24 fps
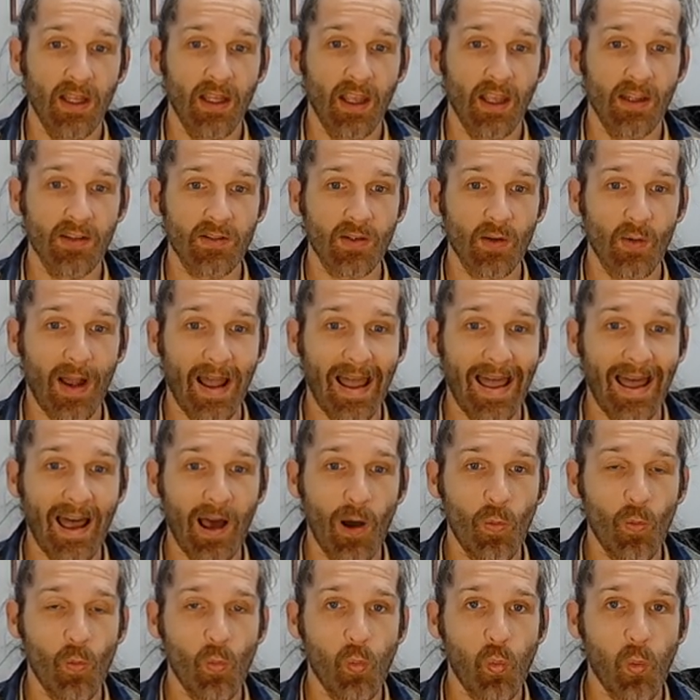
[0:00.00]
And so,
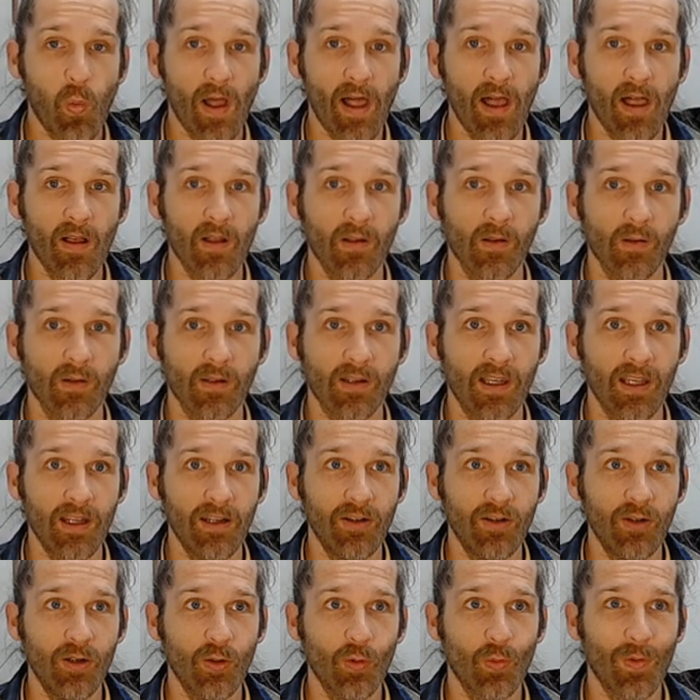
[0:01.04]
how well can
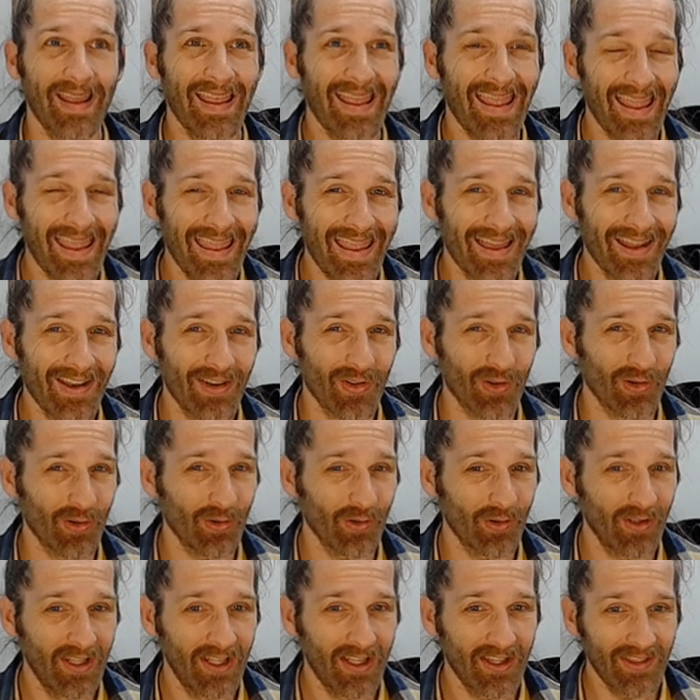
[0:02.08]
you handle